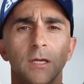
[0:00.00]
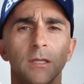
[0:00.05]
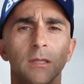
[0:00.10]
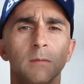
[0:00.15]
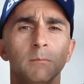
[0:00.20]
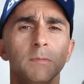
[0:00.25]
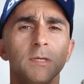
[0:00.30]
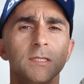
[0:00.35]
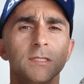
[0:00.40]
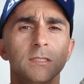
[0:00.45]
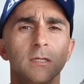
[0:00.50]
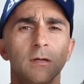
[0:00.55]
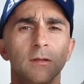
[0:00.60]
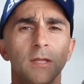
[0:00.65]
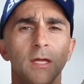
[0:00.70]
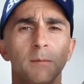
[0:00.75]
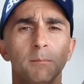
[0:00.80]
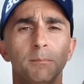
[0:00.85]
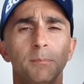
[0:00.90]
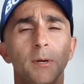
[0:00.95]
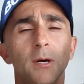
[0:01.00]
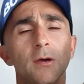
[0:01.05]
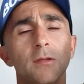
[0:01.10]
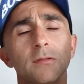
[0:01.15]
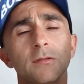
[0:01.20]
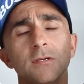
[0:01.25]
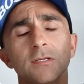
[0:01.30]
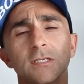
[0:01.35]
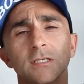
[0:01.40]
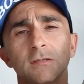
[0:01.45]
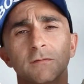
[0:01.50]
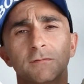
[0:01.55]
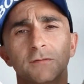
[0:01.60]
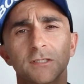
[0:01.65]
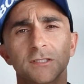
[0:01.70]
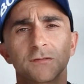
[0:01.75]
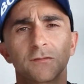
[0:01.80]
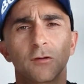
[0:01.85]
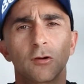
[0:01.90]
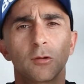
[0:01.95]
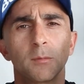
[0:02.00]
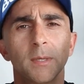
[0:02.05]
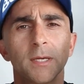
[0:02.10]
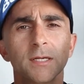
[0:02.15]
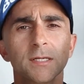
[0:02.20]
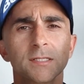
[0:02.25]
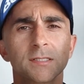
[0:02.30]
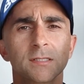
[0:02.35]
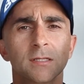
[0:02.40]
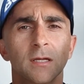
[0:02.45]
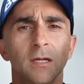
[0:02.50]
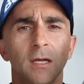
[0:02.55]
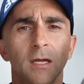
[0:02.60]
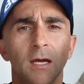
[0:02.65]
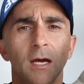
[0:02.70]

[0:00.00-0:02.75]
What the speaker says: in the midsole, they're both using Fresh Foam X.